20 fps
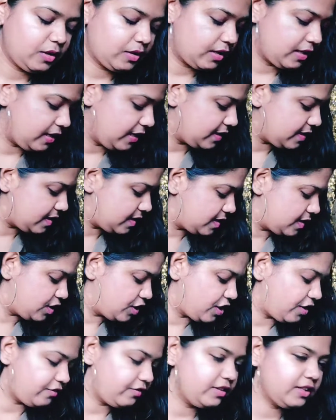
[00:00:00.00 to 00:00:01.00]
Okay,
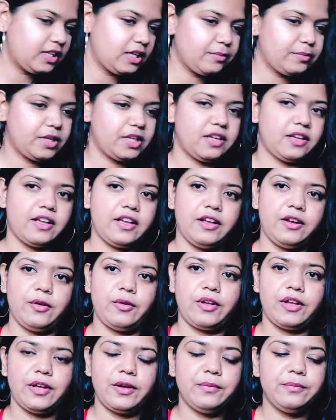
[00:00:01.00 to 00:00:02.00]
let's shuffle them yet again,
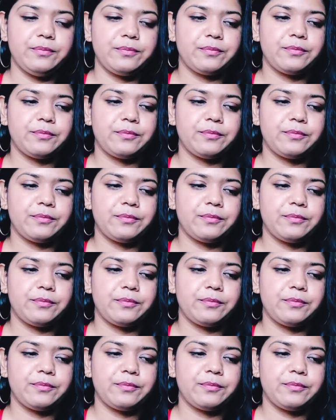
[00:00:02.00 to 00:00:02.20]
okay?